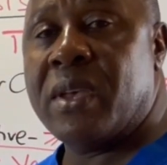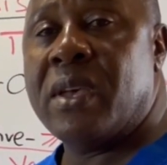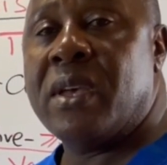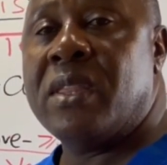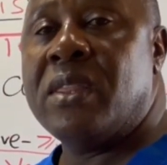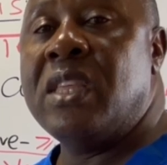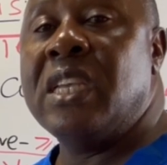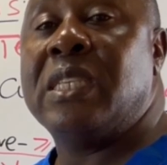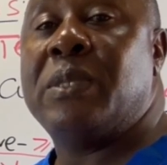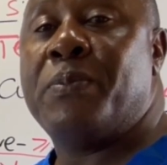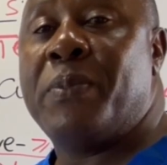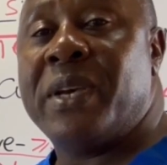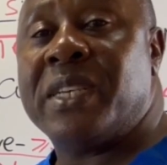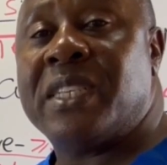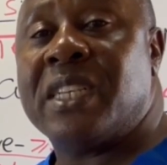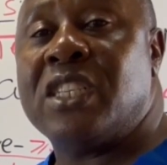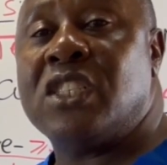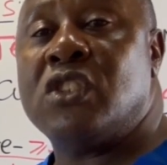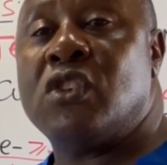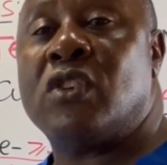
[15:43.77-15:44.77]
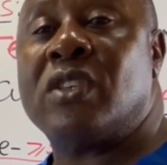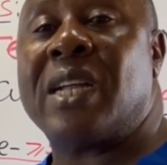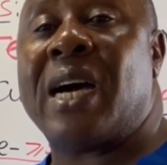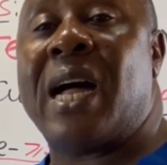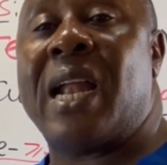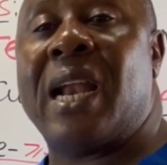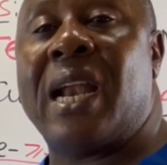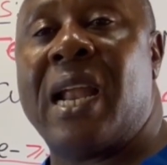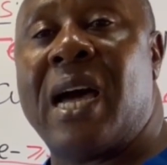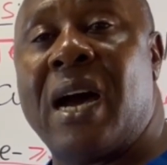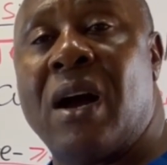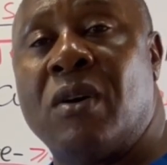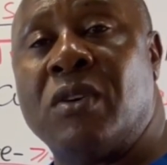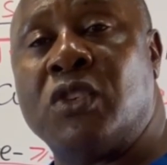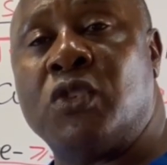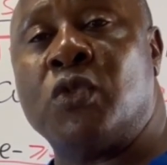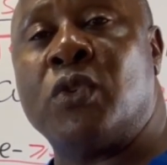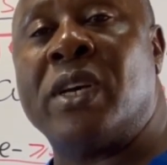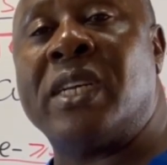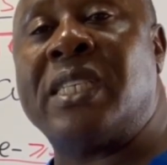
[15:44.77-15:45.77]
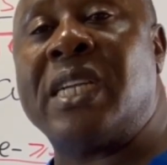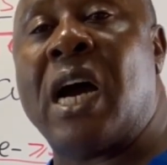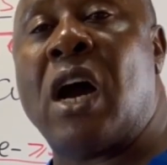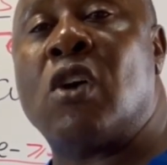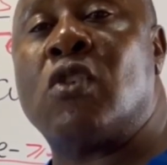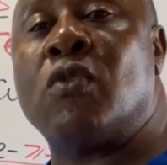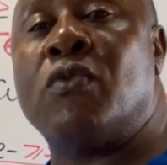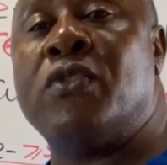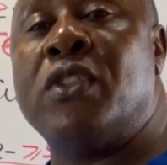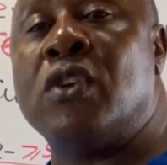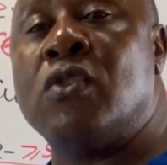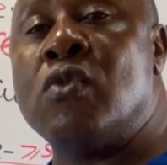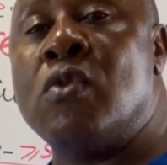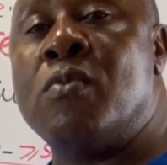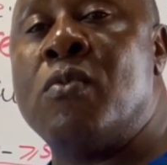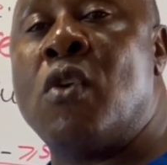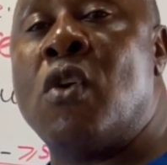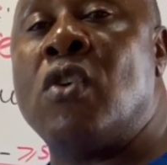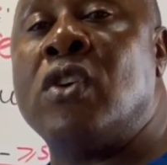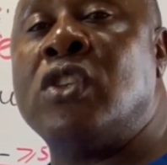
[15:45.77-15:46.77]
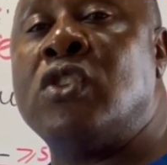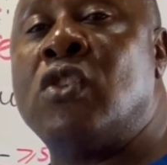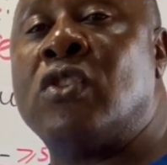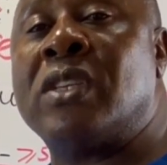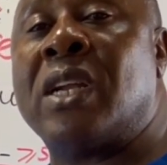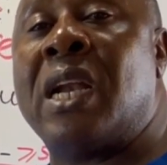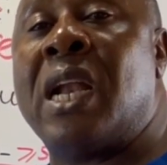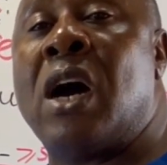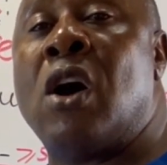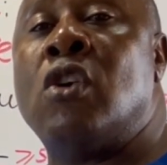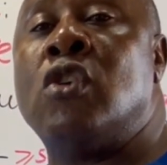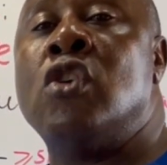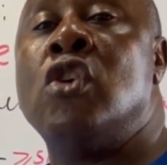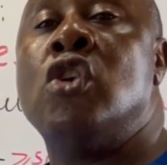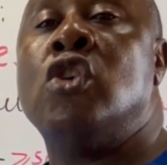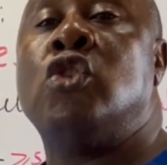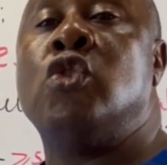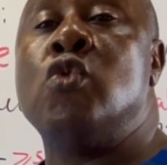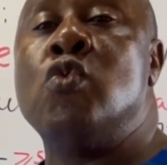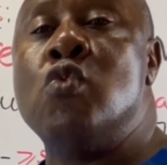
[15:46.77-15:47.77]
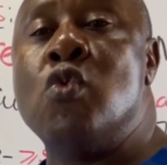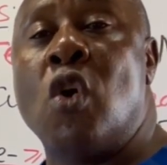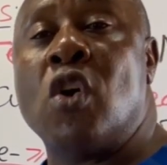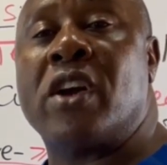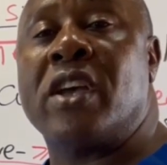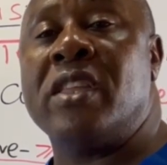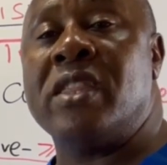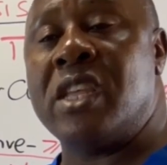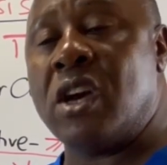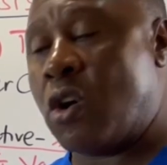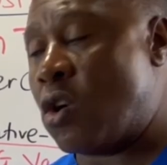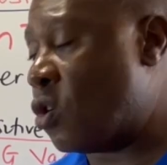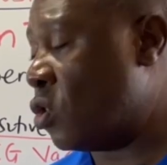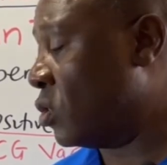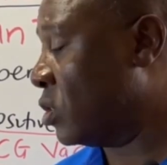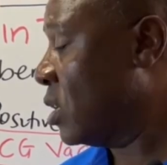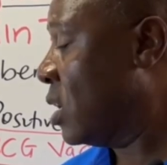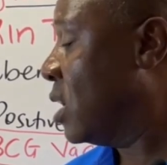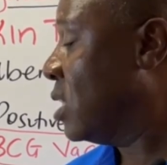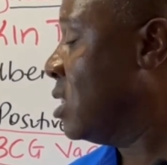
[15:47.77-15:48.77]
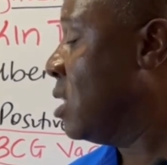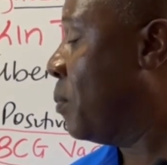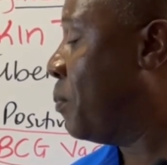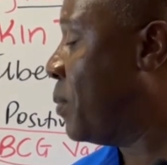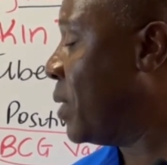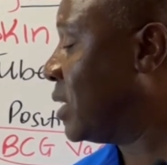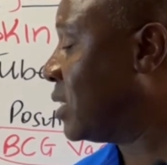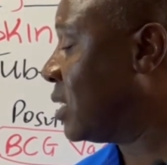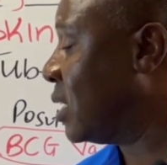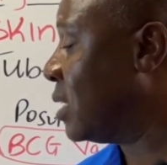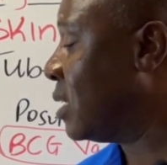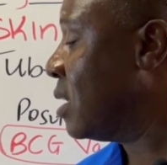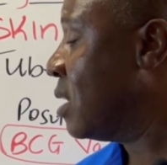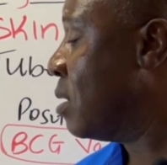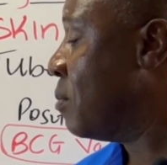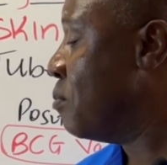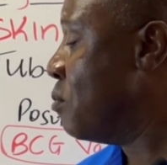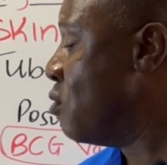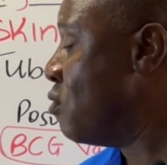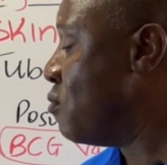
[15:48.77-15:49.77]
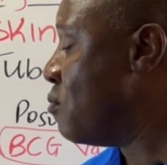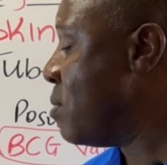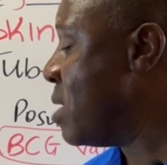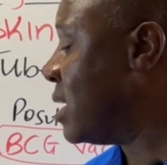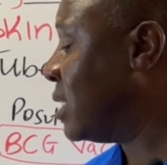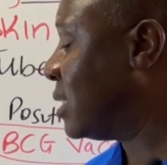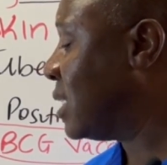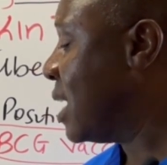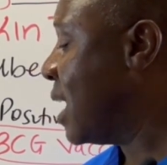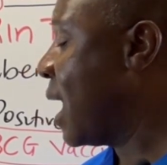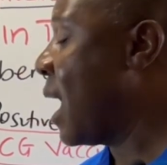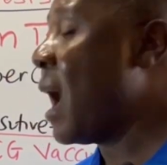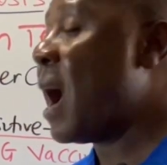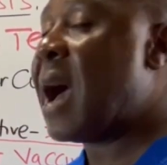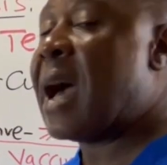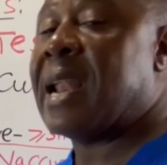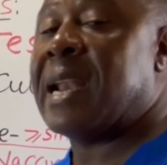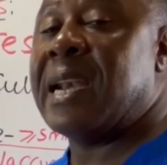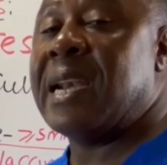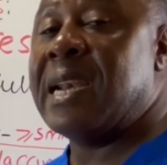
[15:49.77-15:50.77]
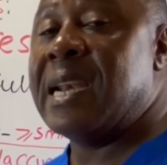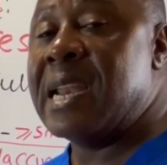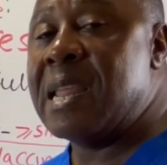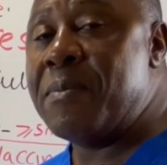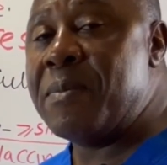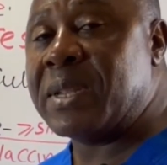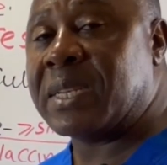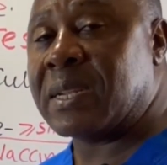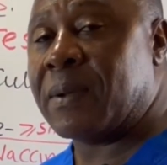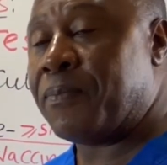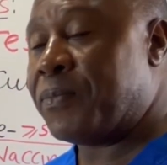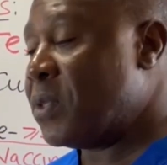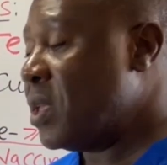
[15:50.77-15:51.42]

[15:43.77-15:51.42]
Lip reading: This patient is not allowed to get out of the room or is not allowed to walk in the hall. The patient movements are limited.